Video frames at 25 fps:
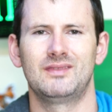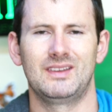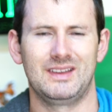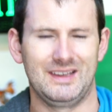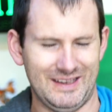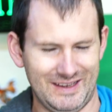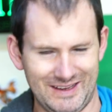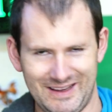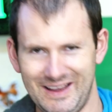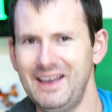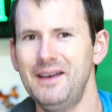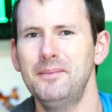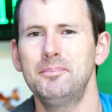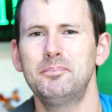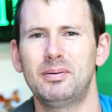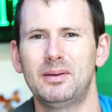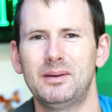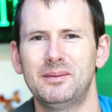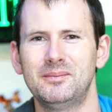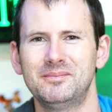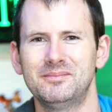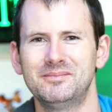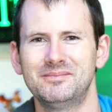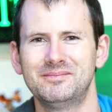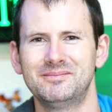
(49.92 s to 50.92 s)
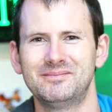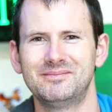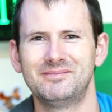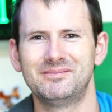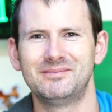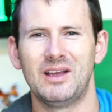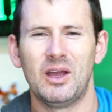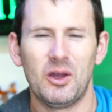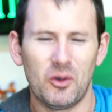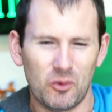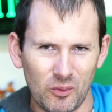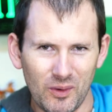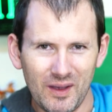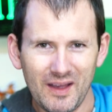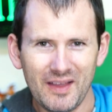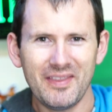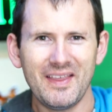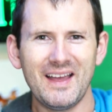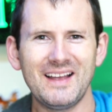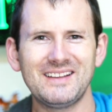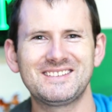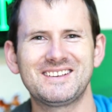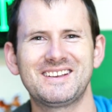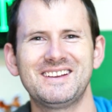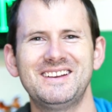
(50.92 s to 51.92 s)
Yep. Well,
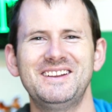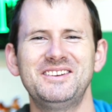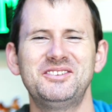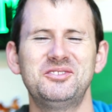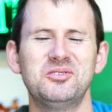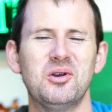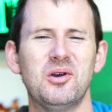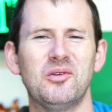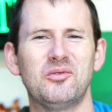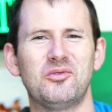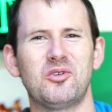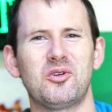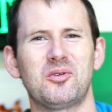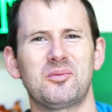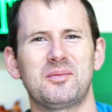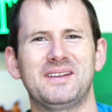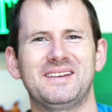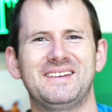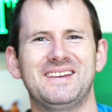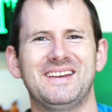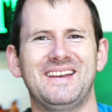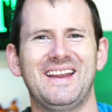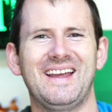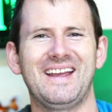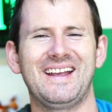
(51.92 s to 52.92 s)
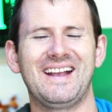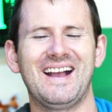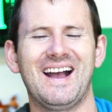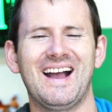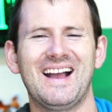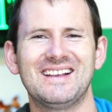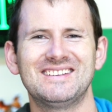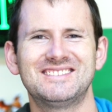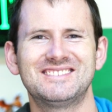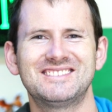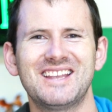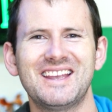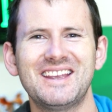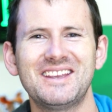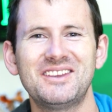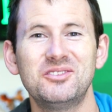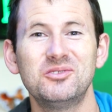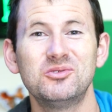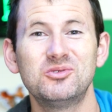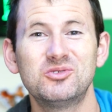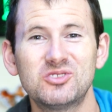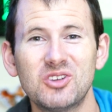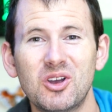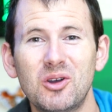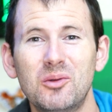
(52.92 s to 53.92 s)
that's gonna do it for me today, guys. Thank
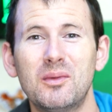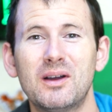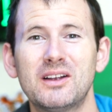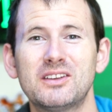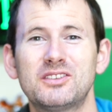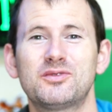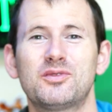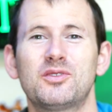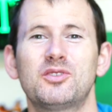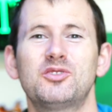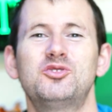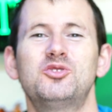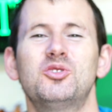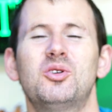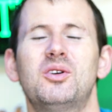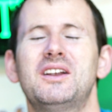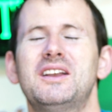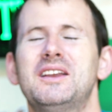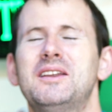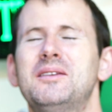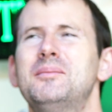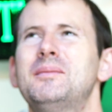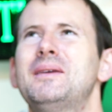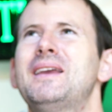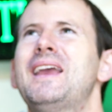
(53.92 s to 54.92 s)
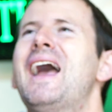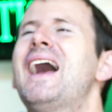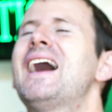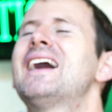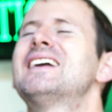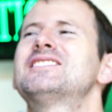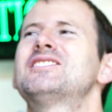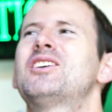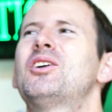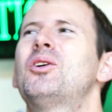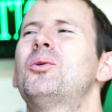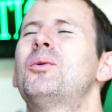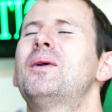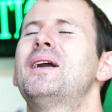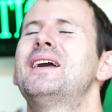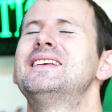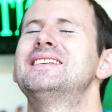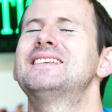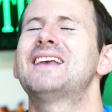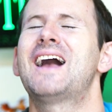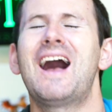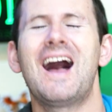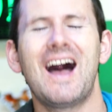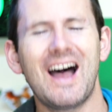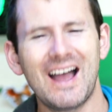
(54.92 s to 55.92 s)
you so much for joining me. As
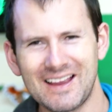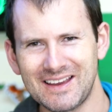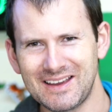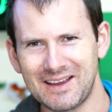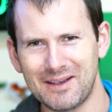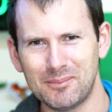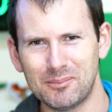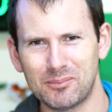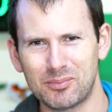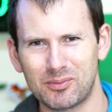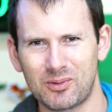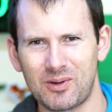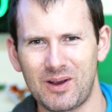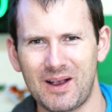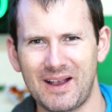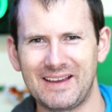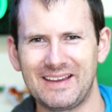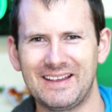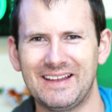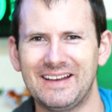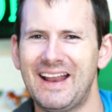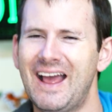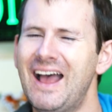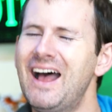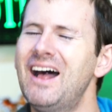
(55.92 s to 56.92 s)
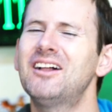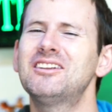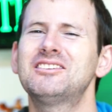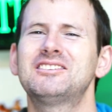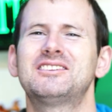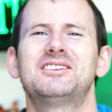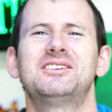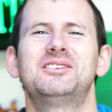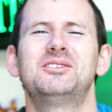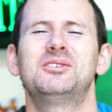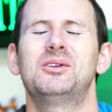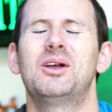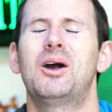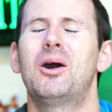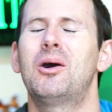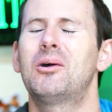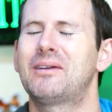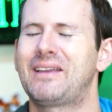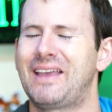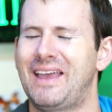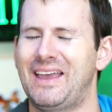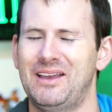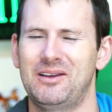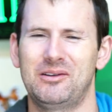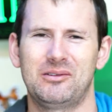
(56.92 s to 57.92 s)
always, I am Brian. Altitude.
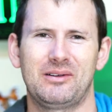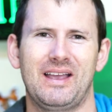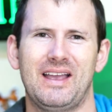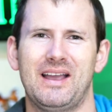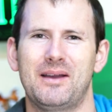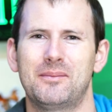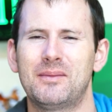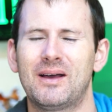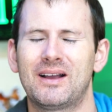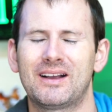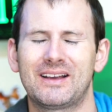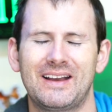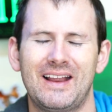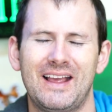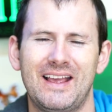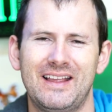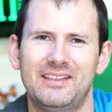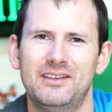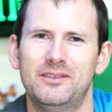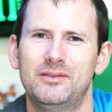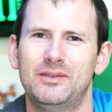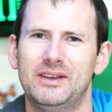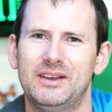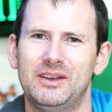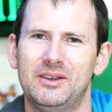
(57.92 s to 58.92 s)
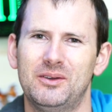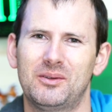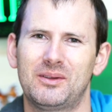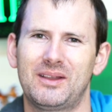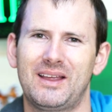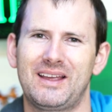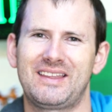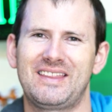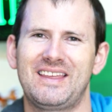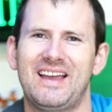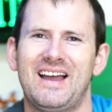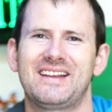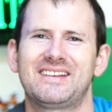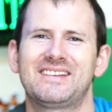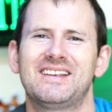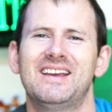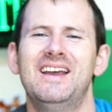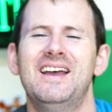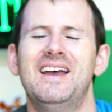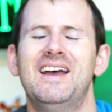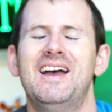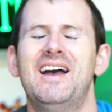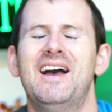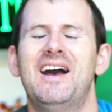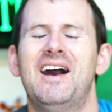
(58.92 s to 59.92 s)
Okay, I'm not gonna end the video like that.
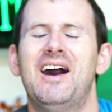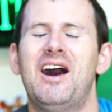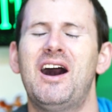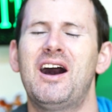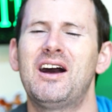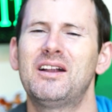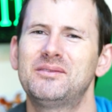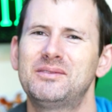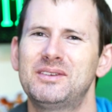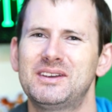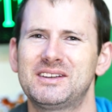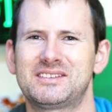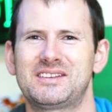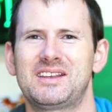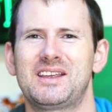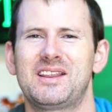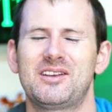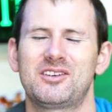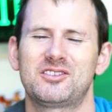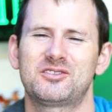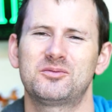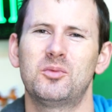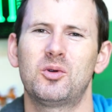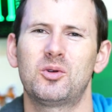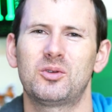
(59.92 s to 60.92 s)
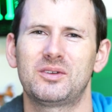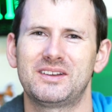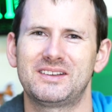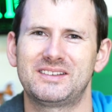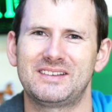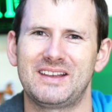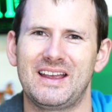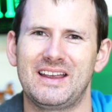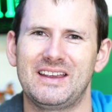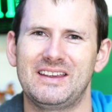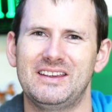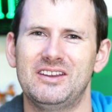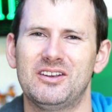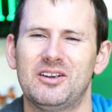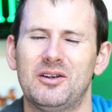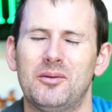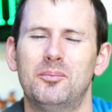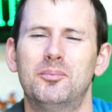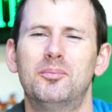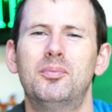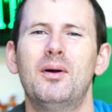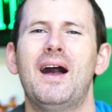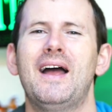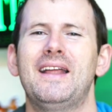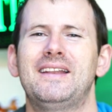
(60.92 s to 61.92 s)
Obviously, there's more to say
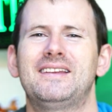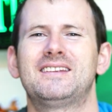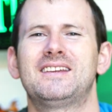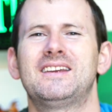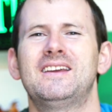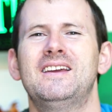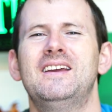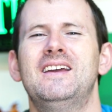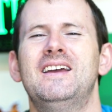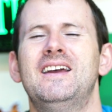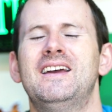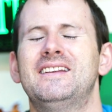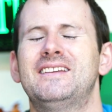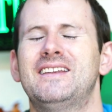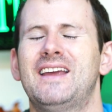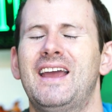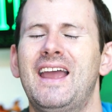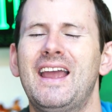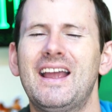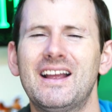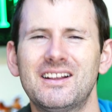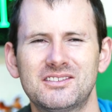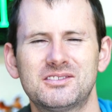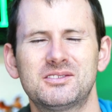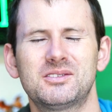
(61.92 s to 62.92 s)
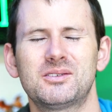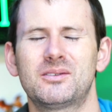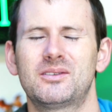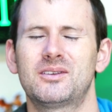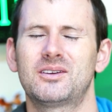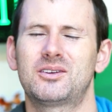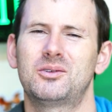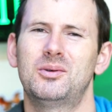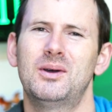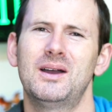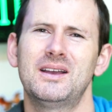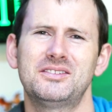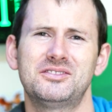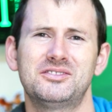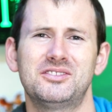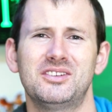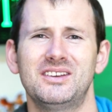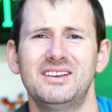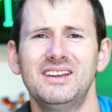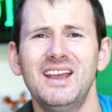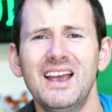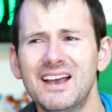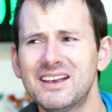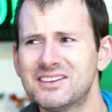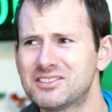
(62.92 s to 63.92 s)
here, but to answer the
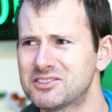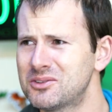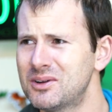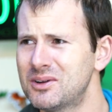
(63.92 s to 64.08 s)
question, yes,